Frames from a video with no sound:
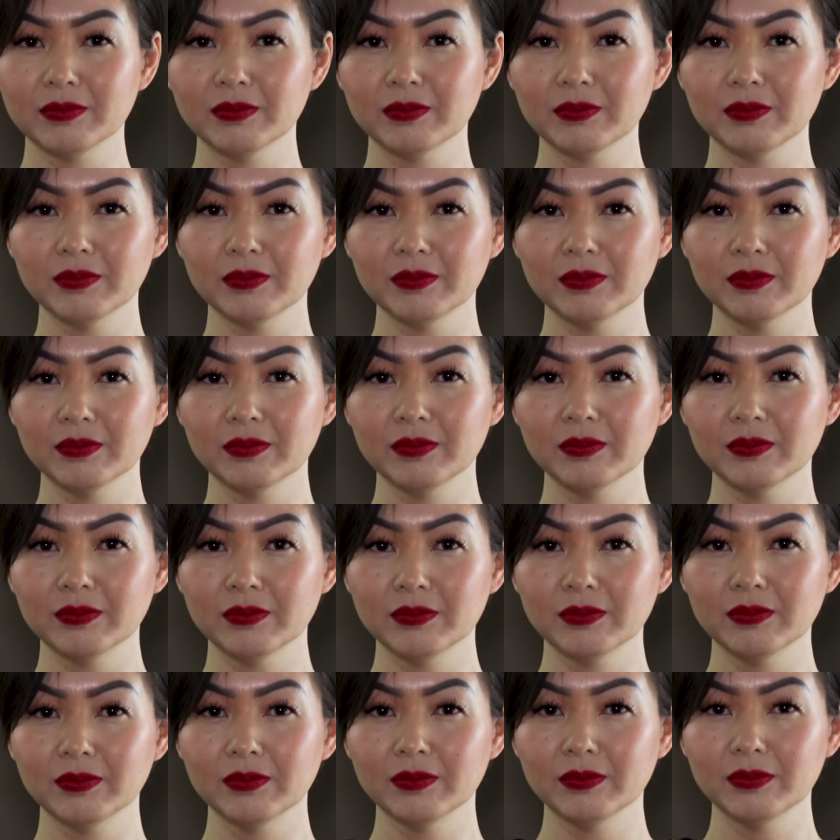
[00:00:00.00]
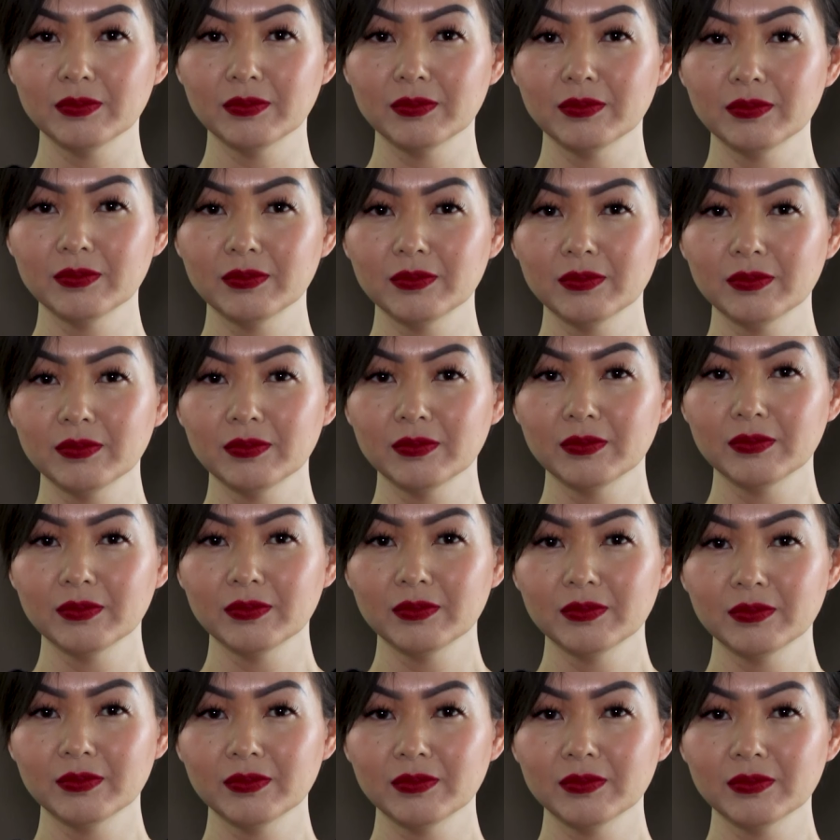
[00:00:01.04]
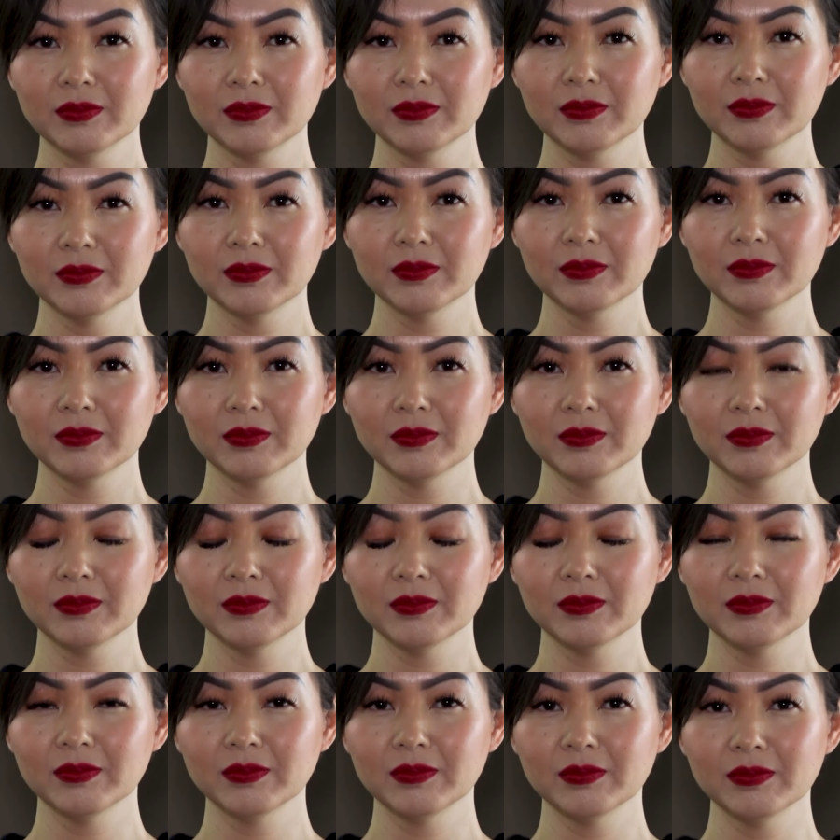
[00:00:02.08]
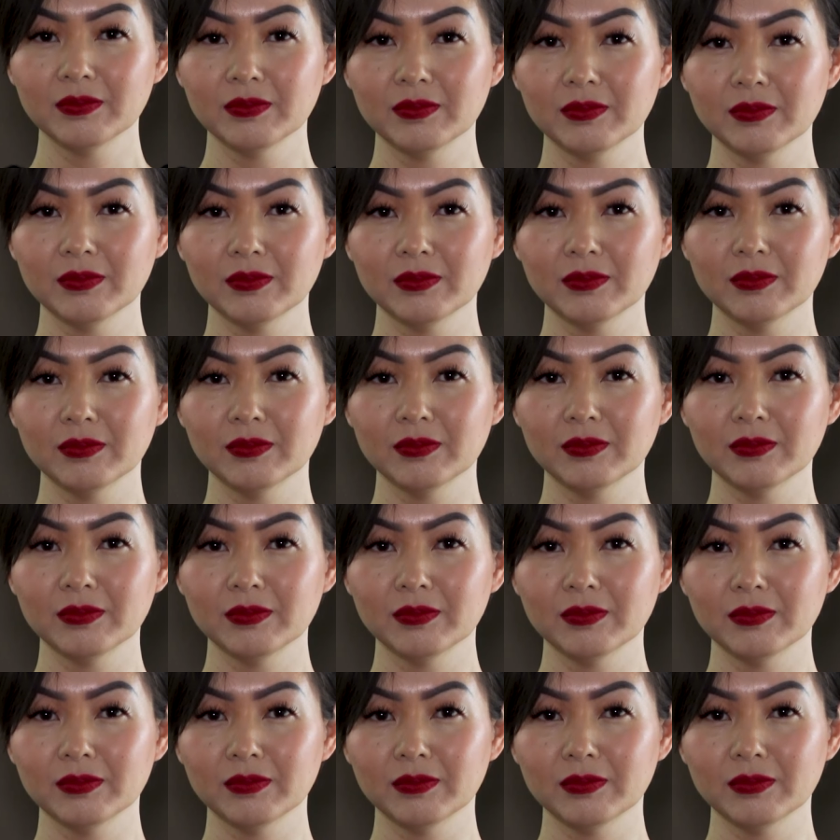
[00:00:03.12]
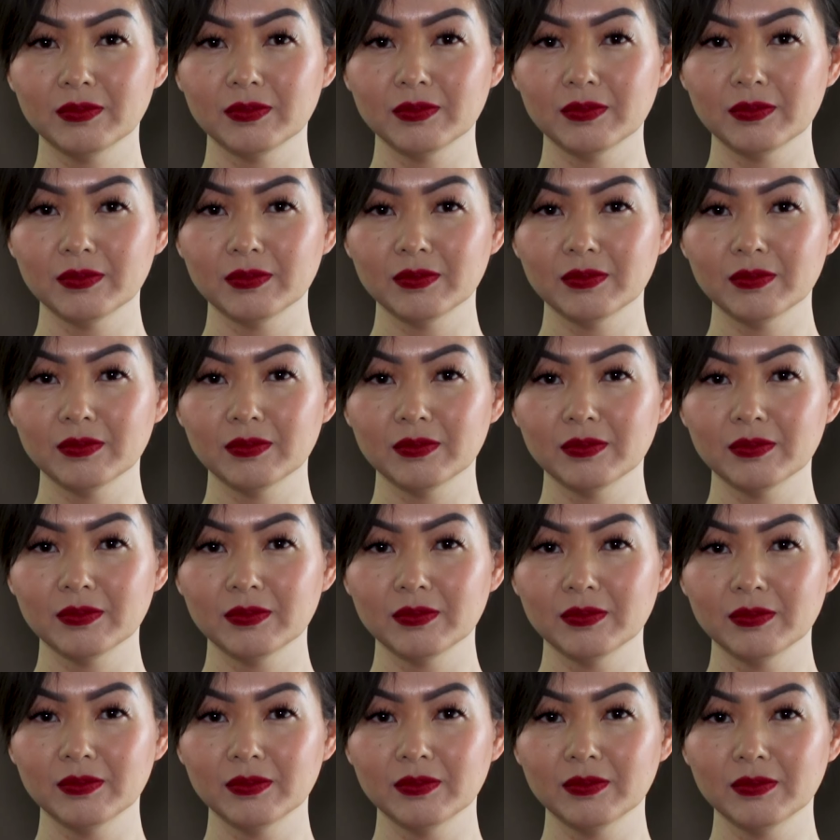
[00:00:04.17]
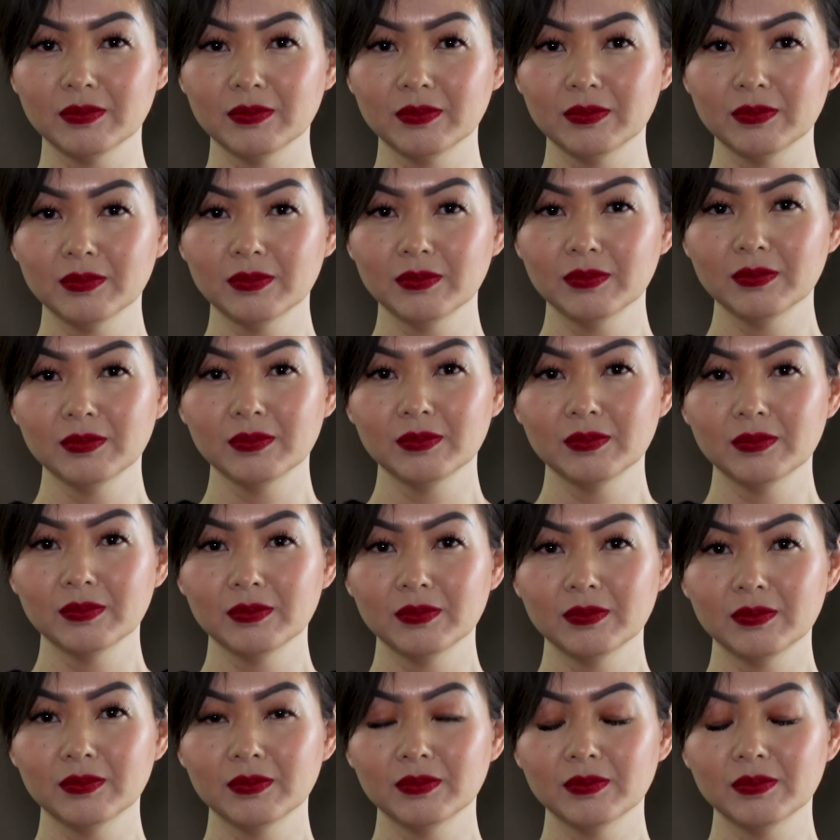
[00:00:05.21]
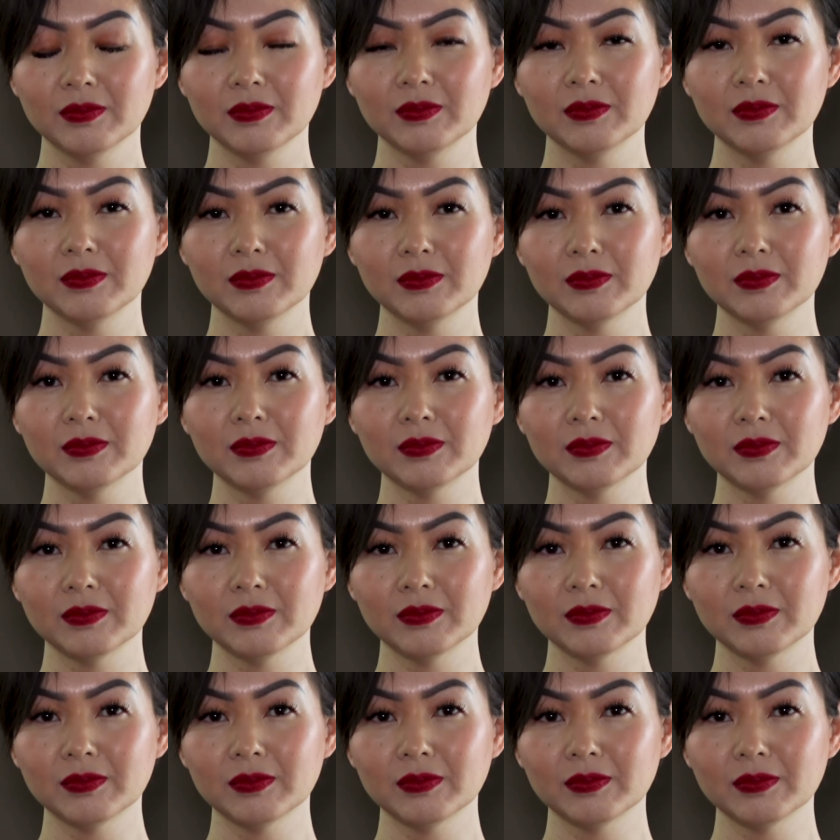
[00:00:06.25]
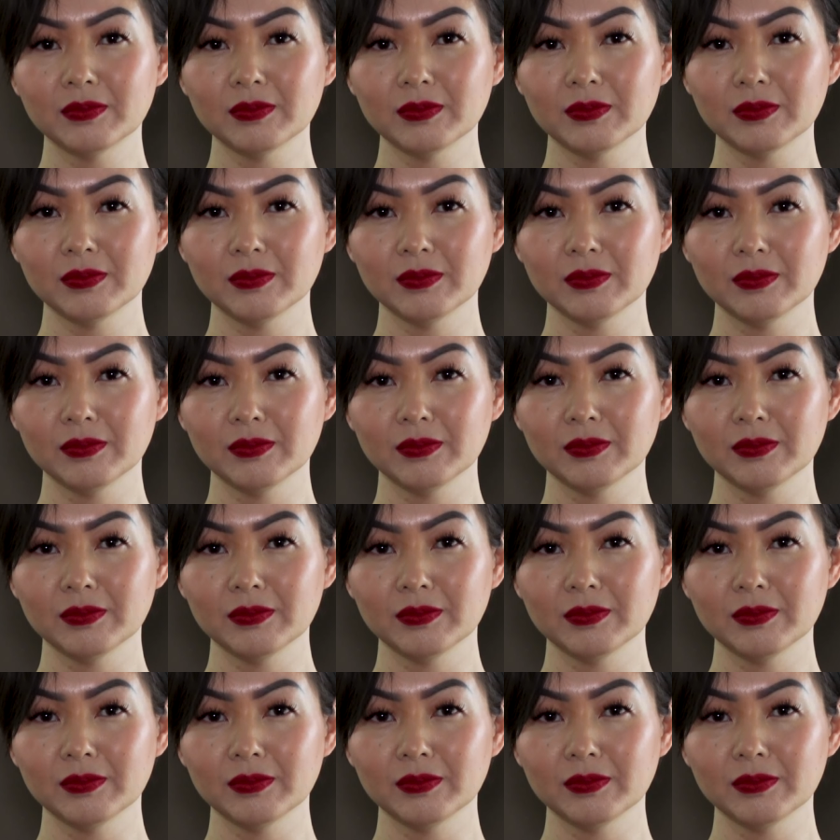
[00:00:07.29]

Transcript: This person isn't speaking.